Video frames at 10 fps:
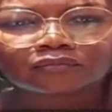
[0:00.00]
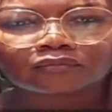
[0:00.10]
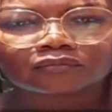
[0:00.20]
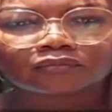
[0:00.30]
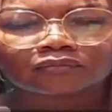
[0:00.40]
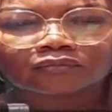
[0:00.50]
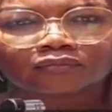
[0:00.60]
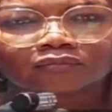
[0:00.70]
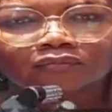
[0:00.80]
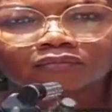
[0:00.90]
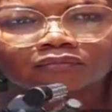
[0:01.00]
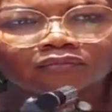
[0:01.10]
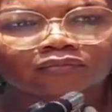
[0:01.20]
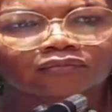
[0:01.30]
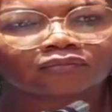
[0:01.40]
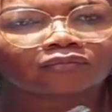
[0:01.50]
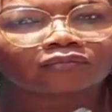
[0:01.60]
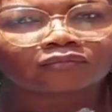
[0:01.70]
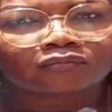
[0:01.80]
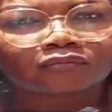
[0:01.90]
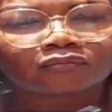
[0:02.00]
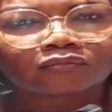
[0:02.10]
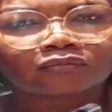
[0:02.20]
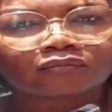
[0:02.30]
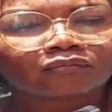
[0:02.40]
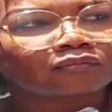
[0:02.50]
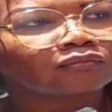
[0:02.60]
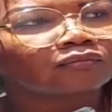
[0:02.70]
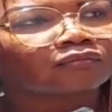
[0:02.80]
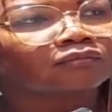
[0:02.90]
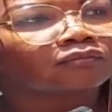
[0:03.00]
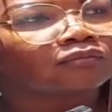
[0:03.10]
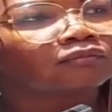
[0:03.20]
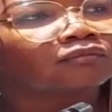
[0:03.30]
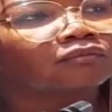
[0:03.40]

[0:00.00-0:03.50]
(not speaking)